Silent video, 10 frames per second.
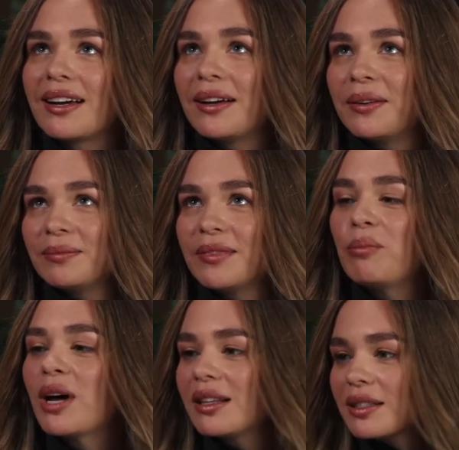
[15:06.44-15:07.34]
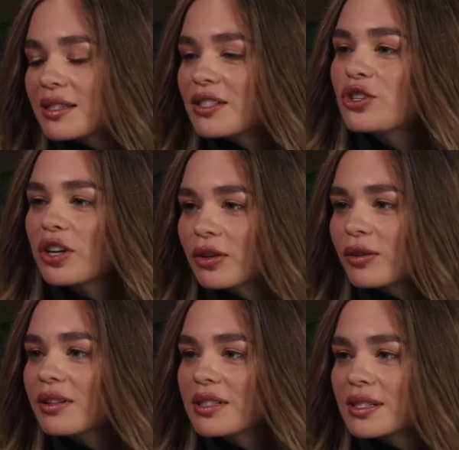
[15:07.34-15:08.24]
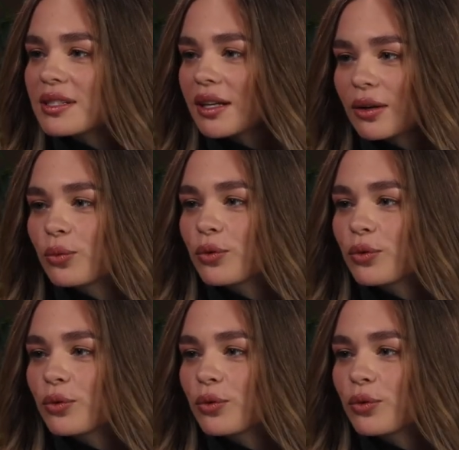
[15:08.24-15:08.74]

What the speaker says: the balance in general is